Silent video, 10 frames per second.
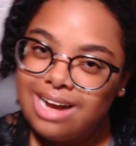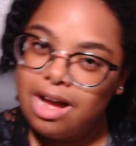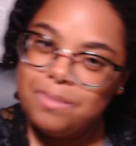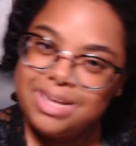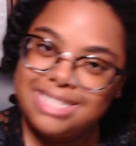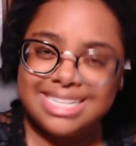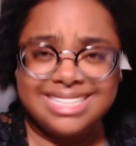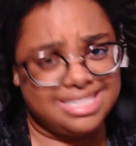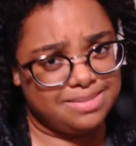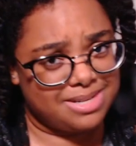comment,
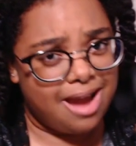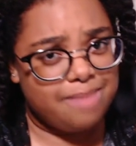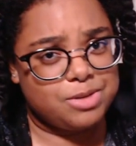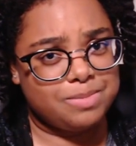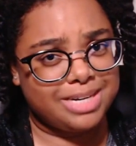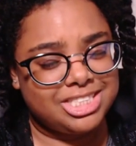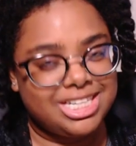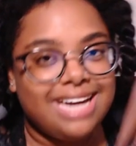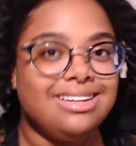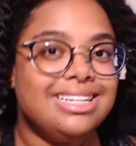and subscribe to my
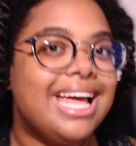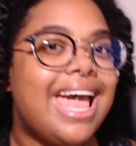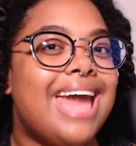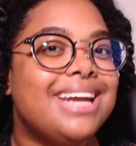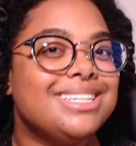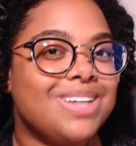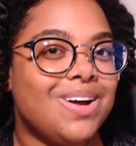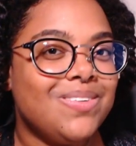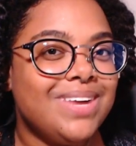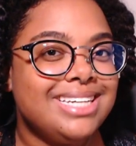channel. And as
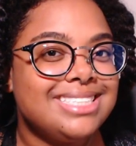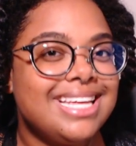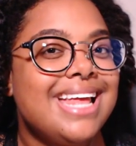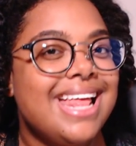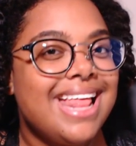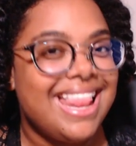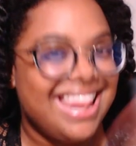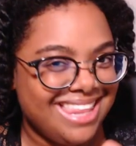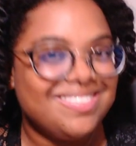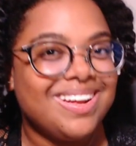always,
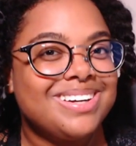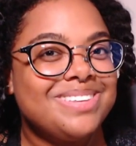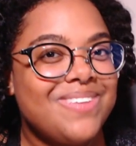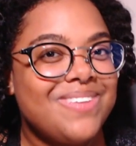Live long and